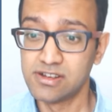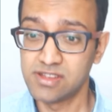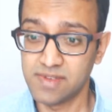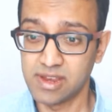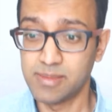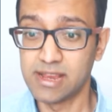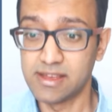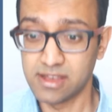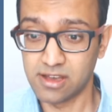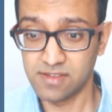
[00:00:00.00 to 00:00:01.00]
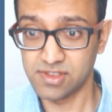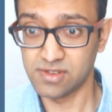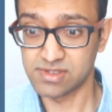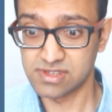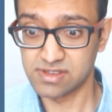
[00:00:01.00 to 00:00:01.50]
So we're going to be learning all of
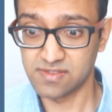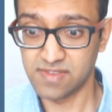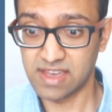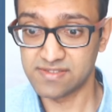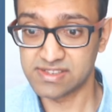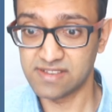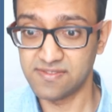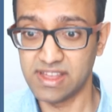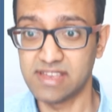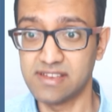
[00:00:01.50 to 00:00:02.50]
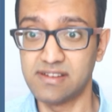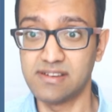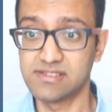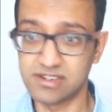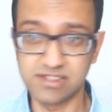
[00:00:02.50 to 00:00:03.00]
those. So we have stuff like uh,
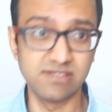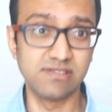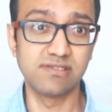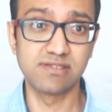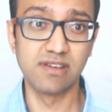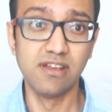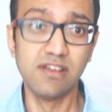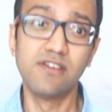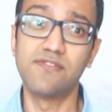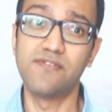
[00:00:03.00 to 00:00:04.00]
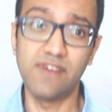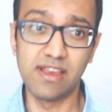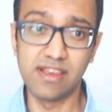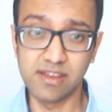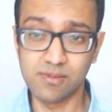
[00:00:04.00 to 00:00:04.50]
assertions,
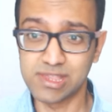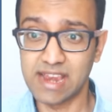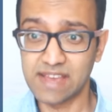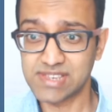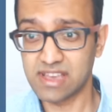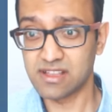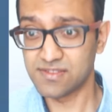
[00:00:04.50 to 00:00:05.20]
learning what the lifecycle